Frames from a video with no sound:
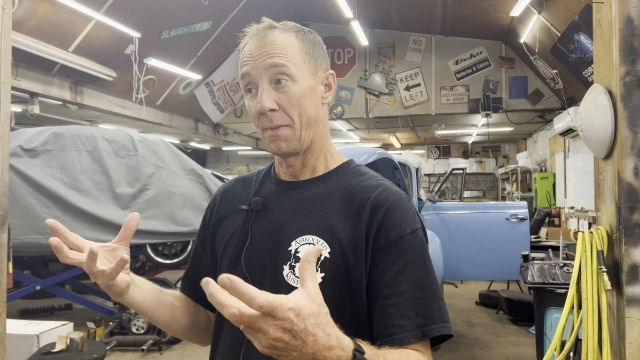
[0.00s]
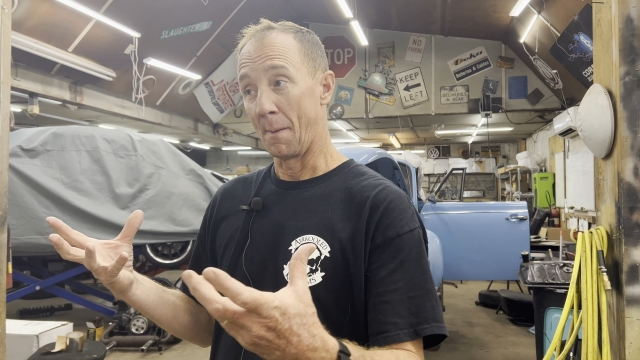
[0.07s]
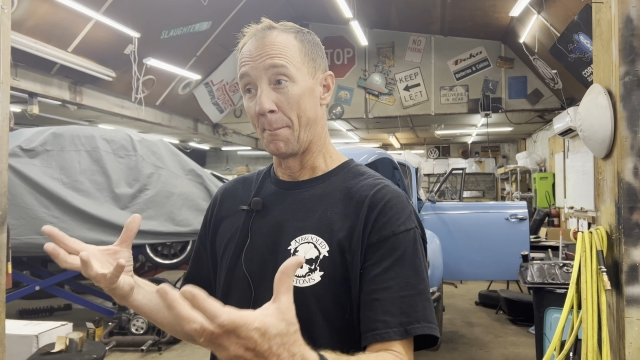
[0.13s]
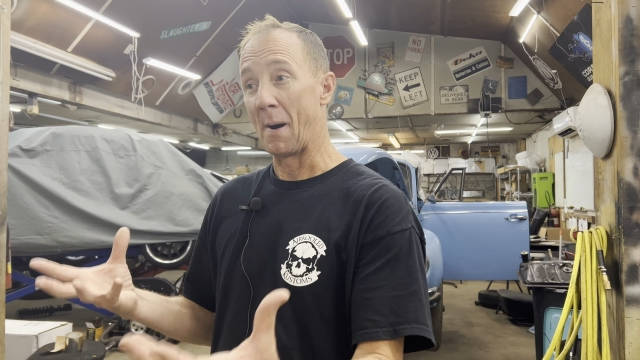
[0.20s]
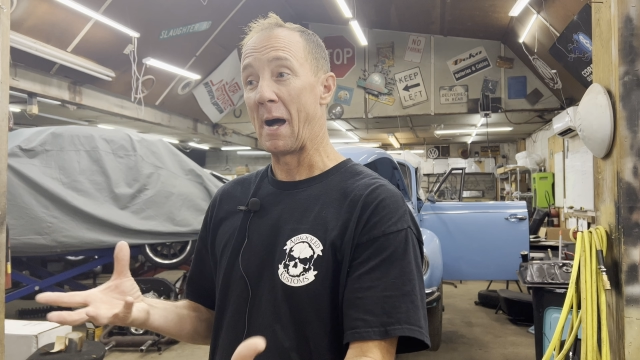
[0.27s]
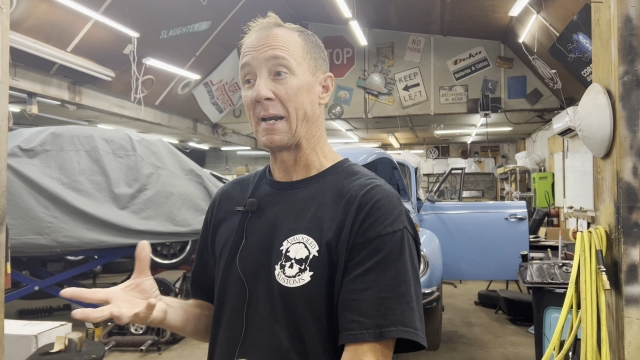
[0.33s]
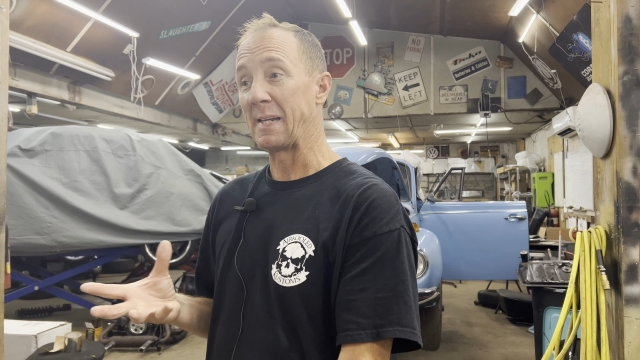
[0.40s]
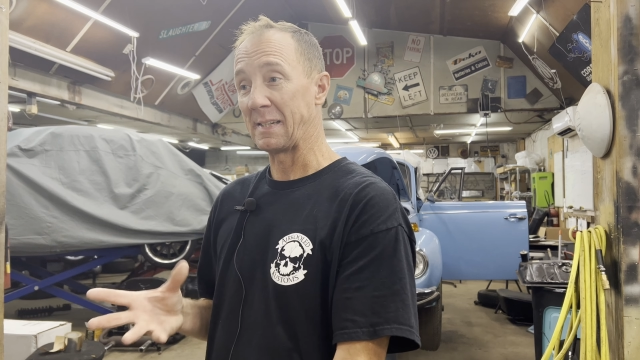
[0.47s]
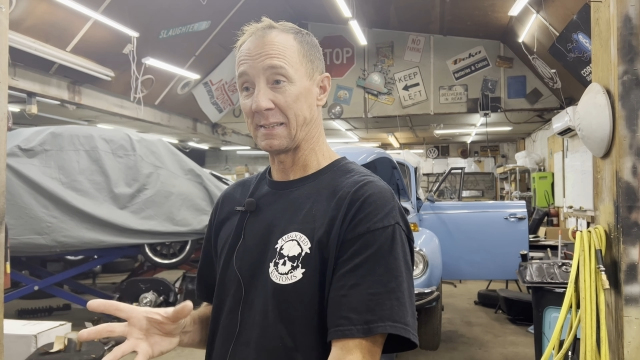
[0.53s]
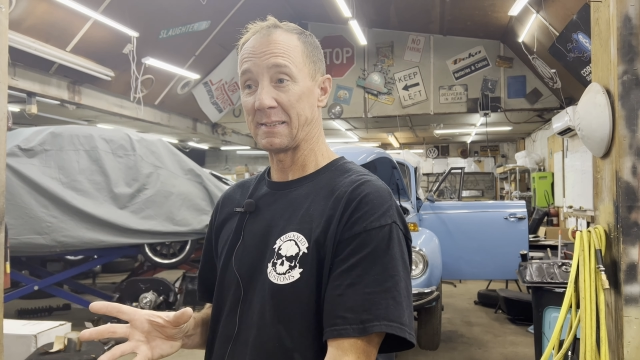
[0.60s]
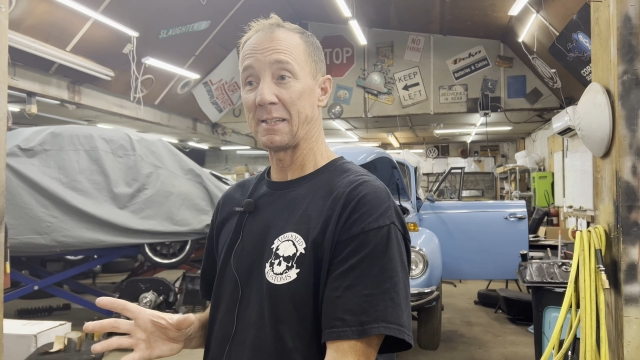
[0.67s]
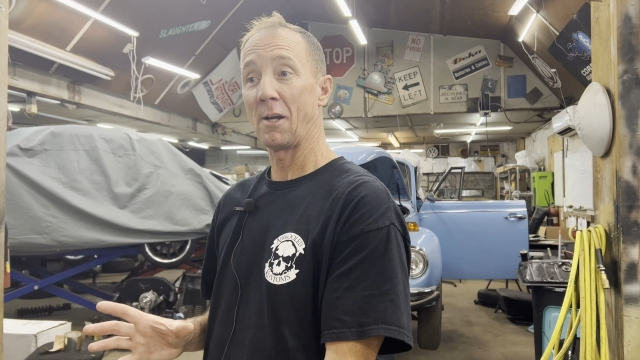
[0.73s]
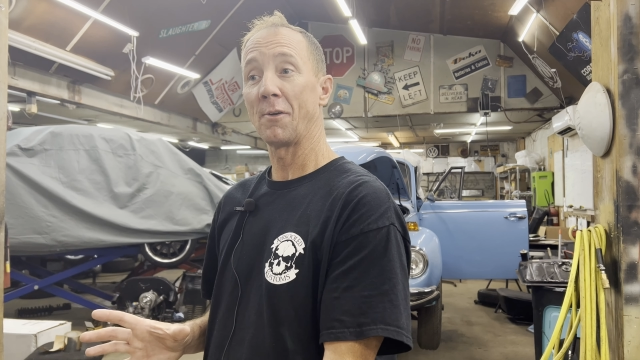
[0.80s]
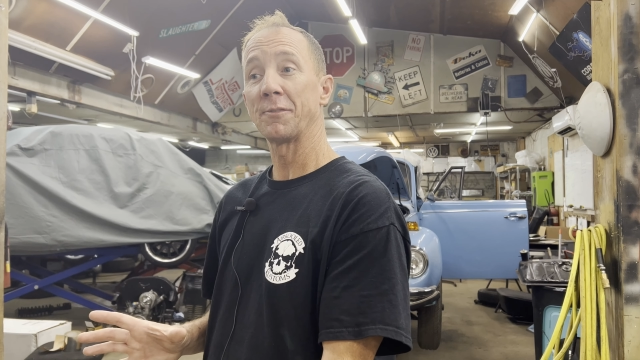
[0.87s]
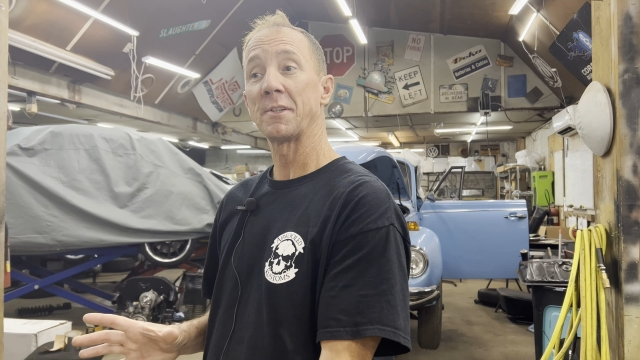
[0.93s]
The body
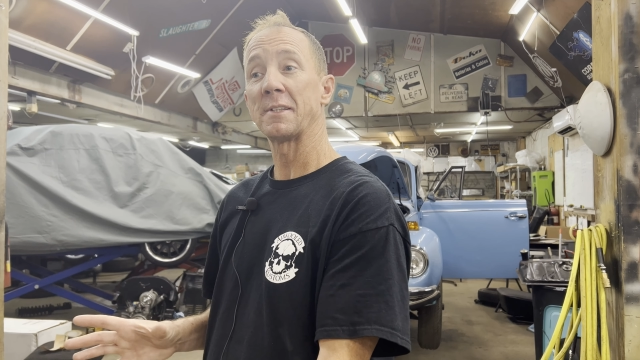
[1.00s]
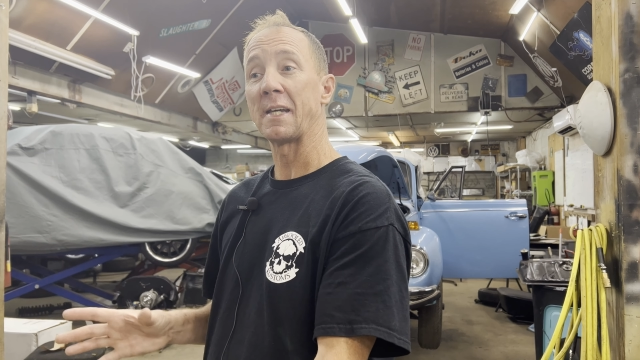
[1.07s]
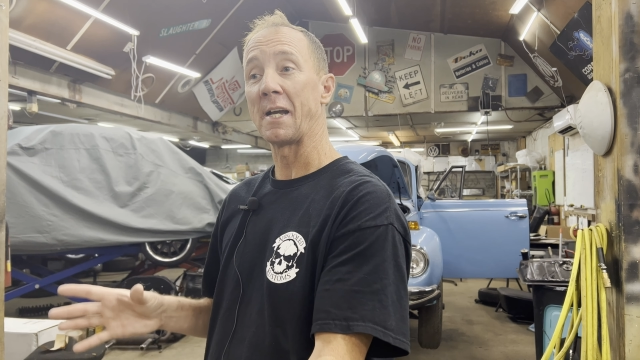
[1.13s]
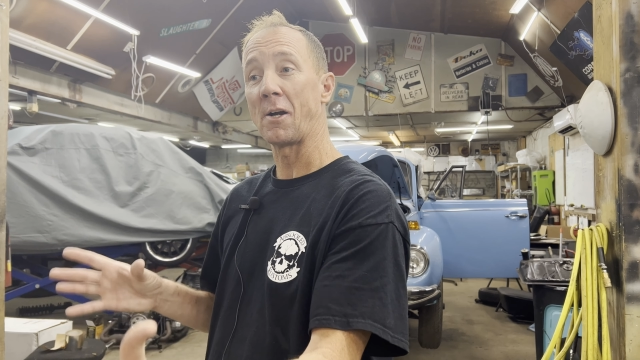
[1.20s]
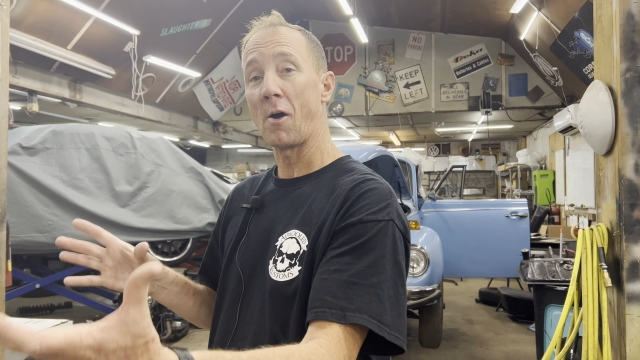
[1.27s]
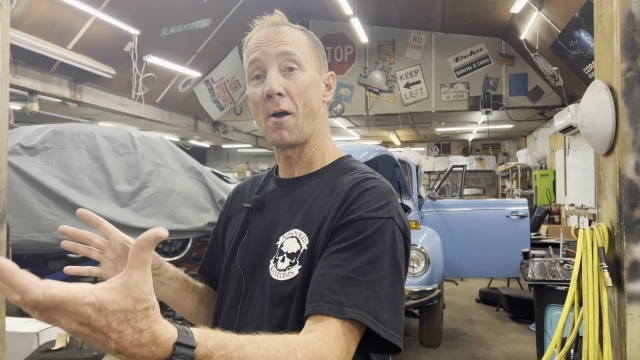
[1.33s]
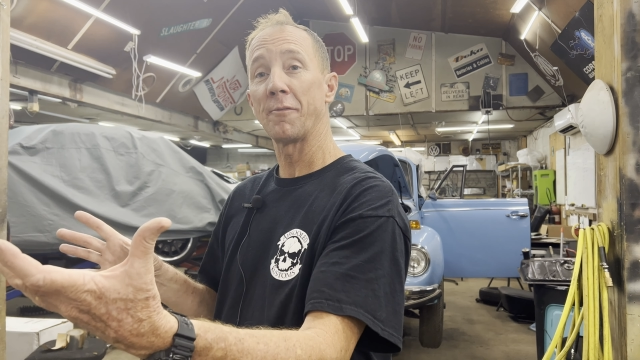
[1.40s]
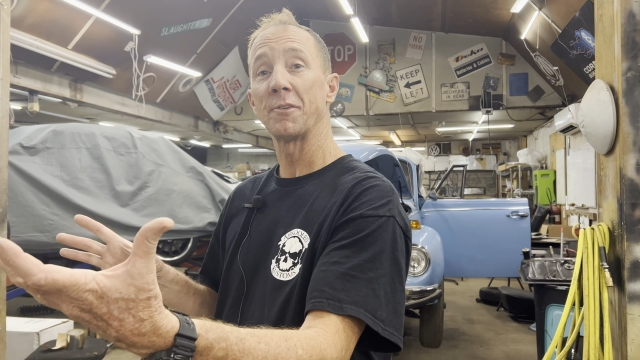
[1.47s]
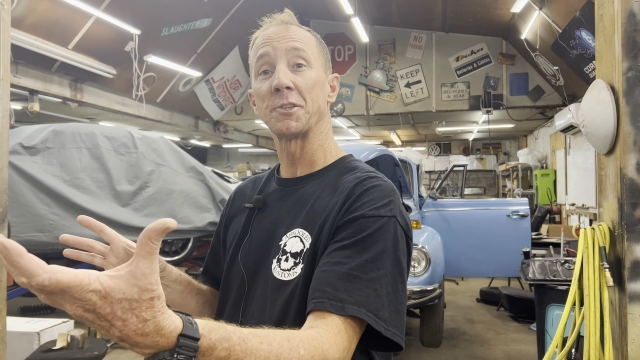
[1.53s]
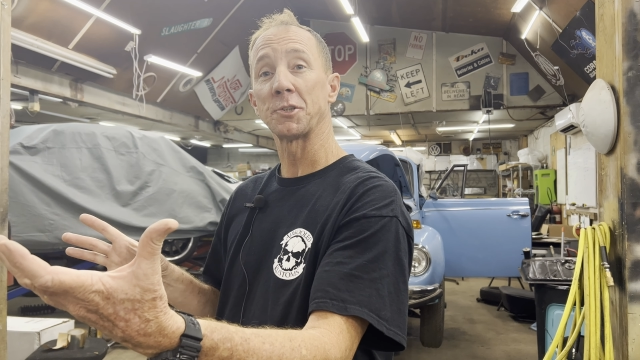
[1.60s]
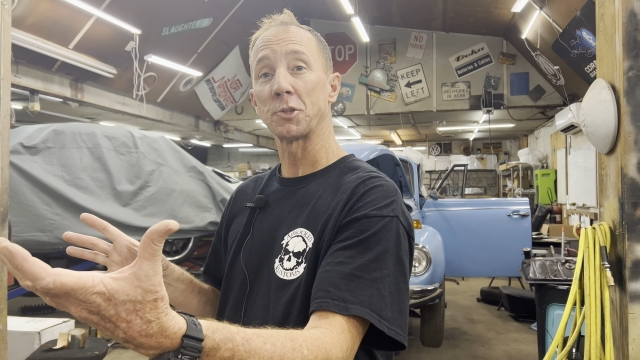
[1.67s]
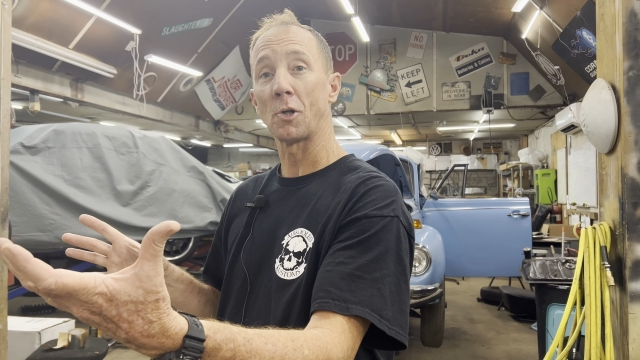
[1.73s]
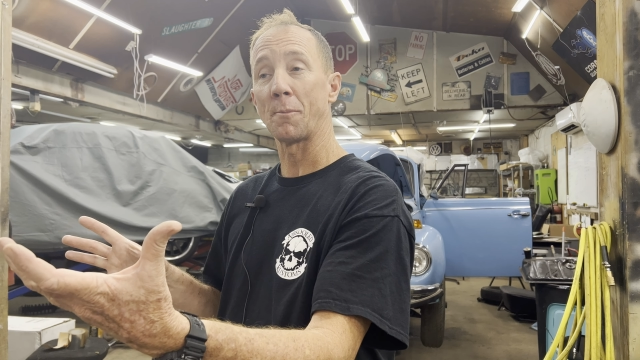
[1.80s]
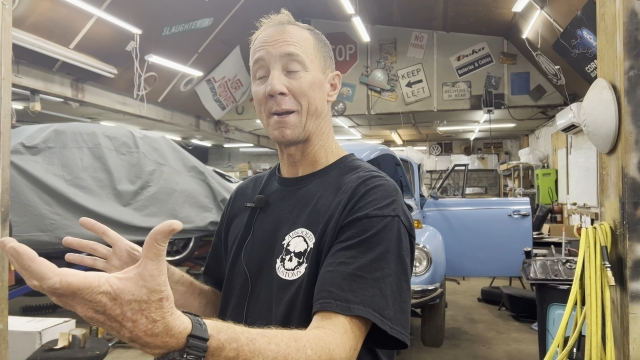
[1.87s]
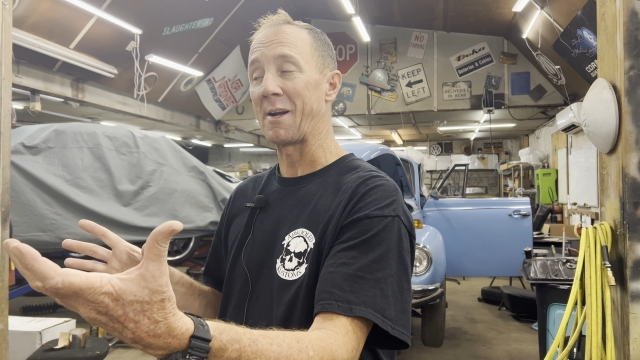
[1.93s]
itself to take off is
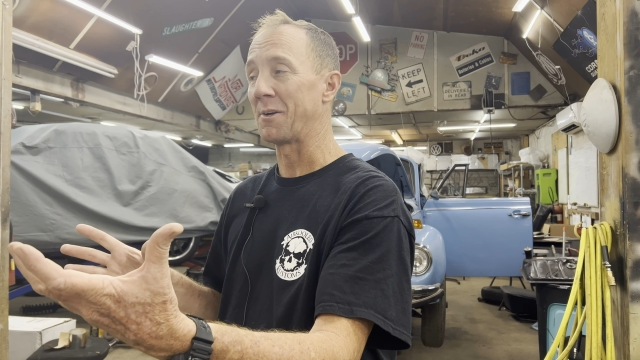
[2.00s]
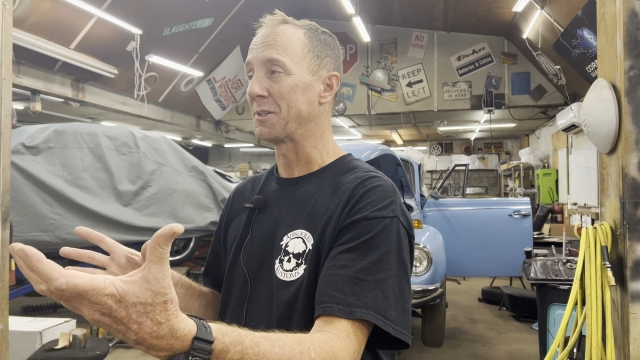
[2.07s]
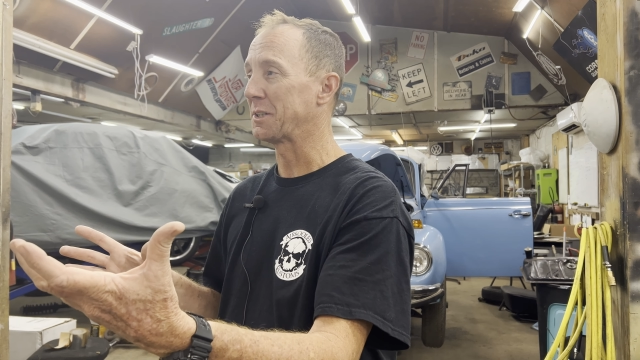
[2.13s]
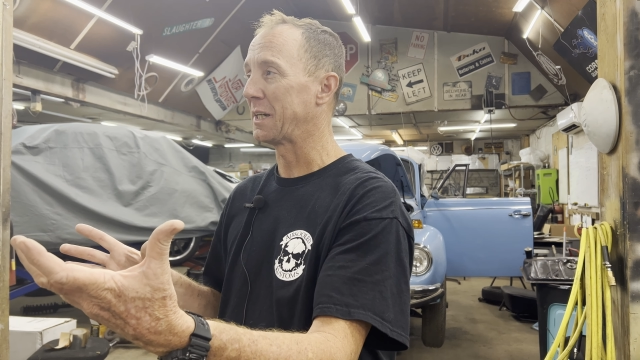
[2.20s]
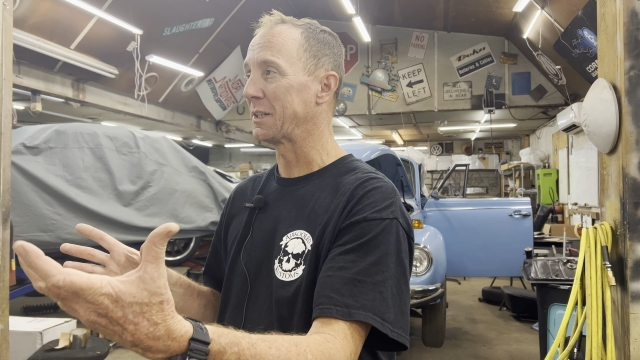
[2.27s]
a certain hours.